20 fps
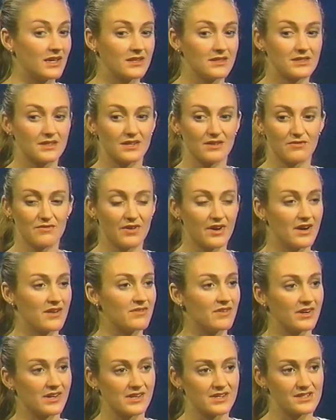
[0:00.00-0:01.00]
It's getting very,
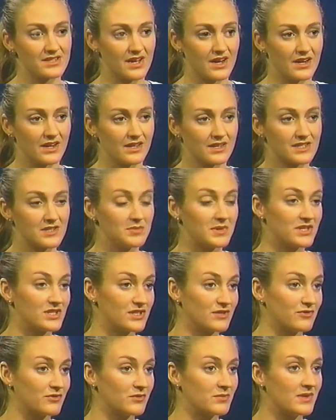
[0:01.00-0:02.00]
very exciting,
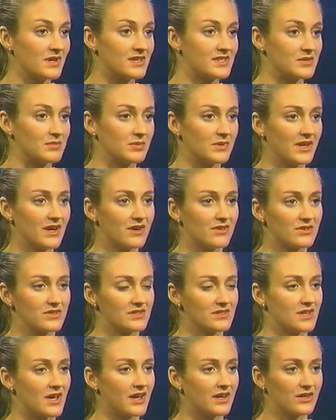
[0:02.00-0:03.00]
especially for me as a player. There's a
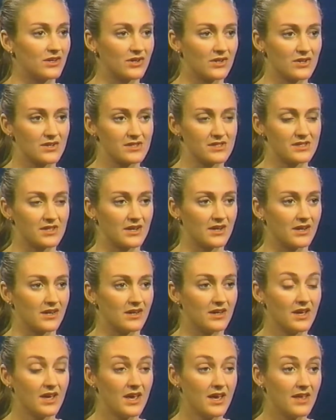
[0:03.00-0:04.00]
lot of girls that
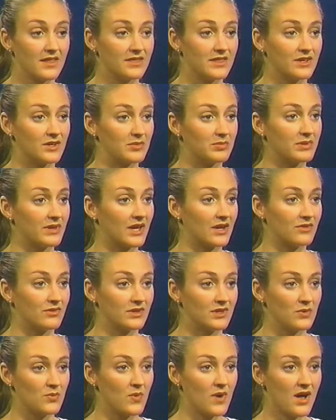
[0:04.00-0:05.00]
are playing
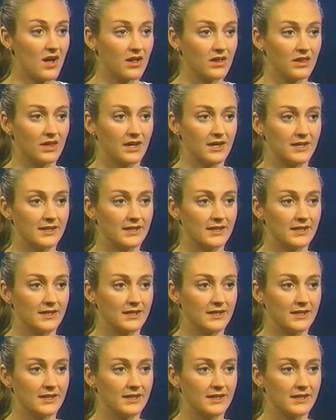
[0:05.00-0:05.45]
really well.